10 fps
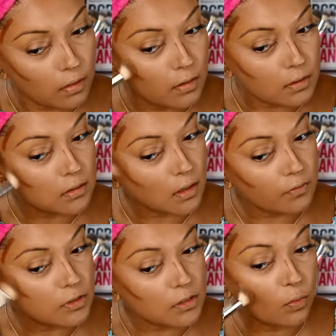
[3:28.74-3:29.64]
This stuff
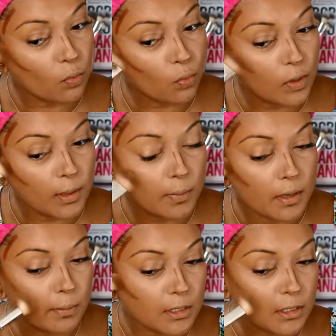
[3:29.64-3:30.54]
is really
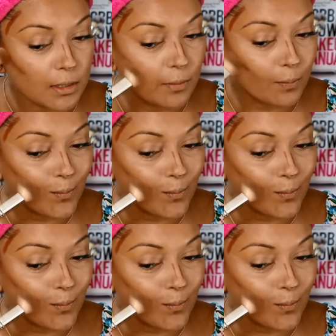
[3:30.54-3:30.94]
pigmented.